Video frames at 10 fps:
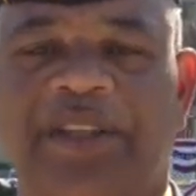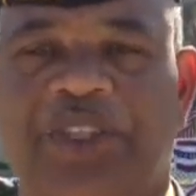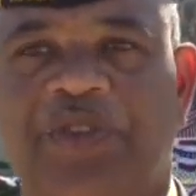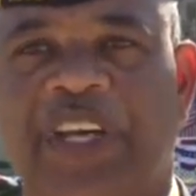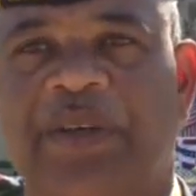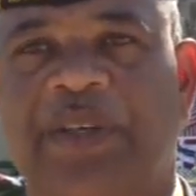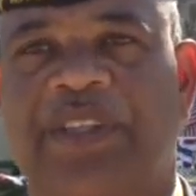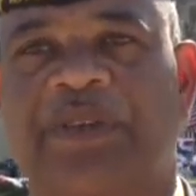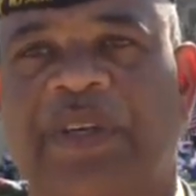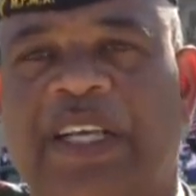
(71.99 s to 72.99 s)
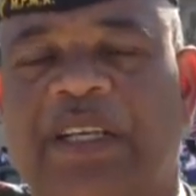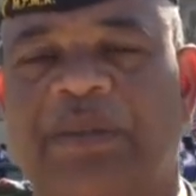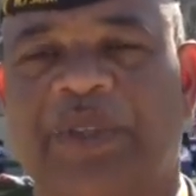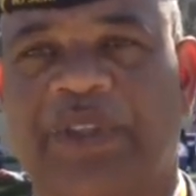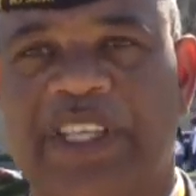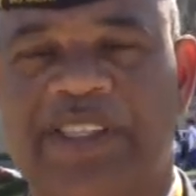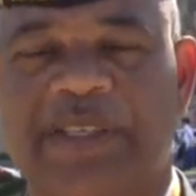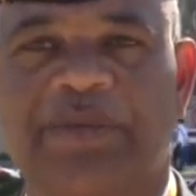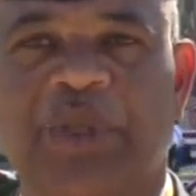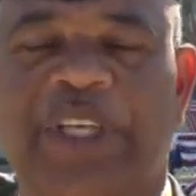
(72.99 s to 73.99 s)
to train with the regular Marines
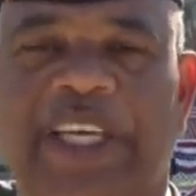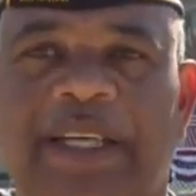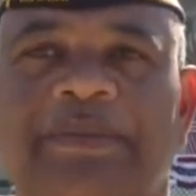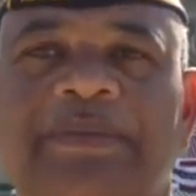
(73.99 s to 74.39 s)
in boot camp.